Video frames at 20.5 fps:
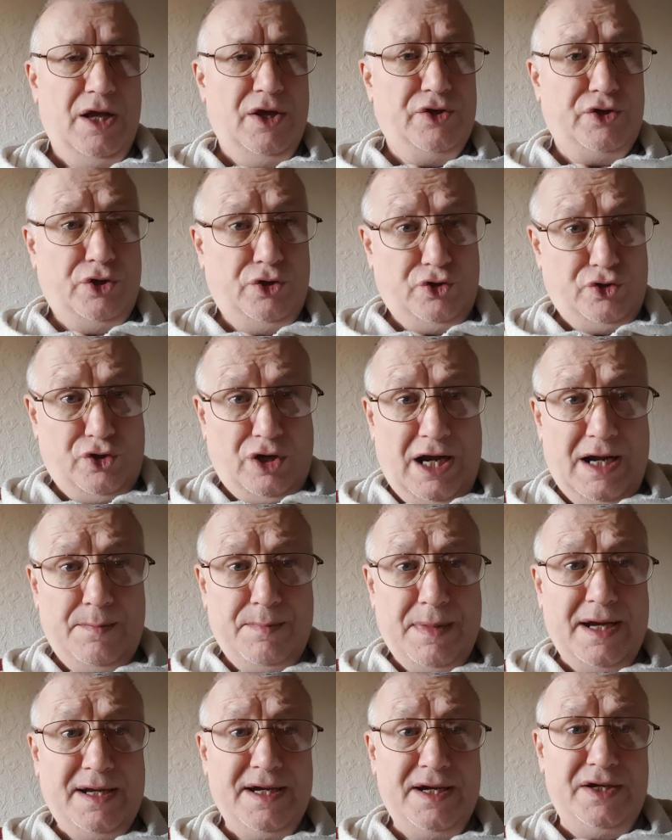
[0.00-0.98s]
So try
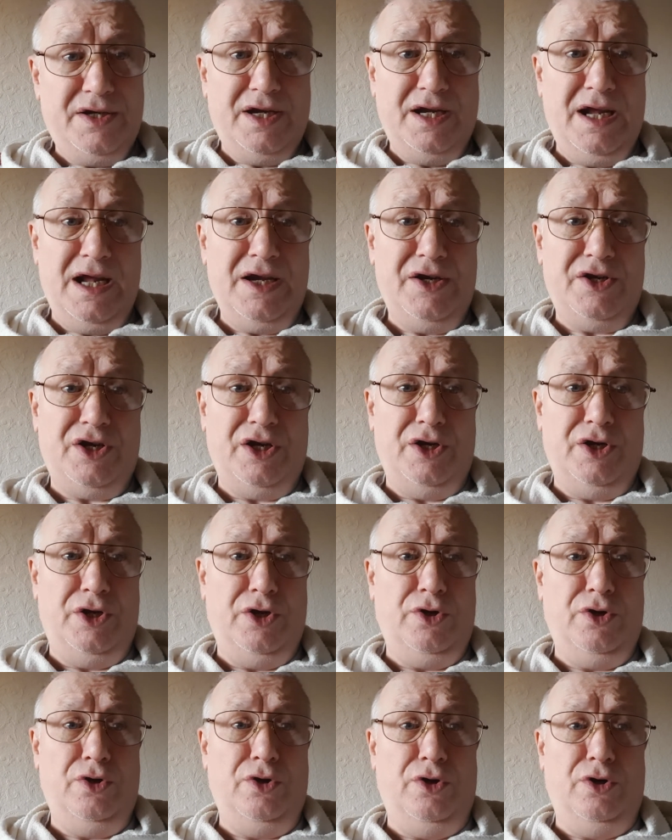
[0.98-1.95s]

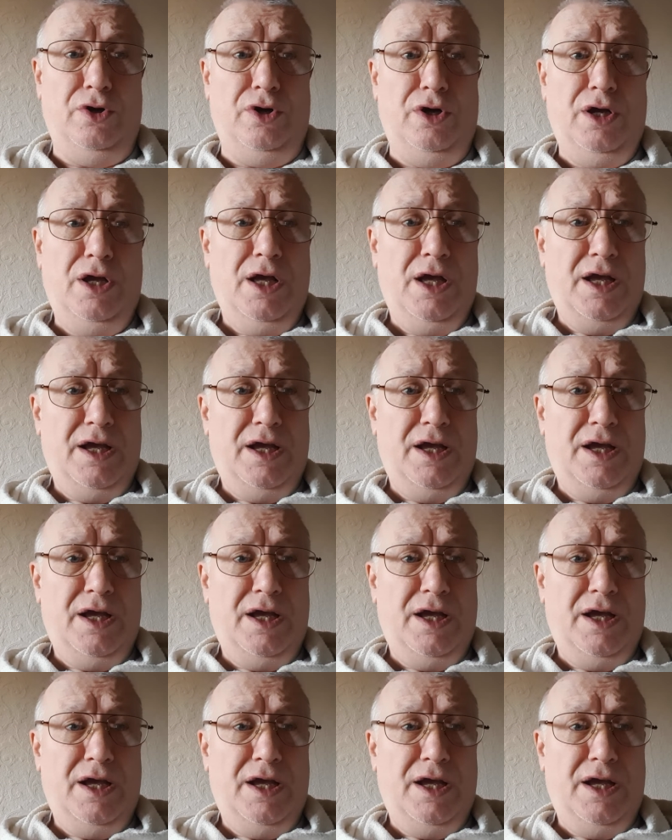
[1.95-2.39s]
meditation.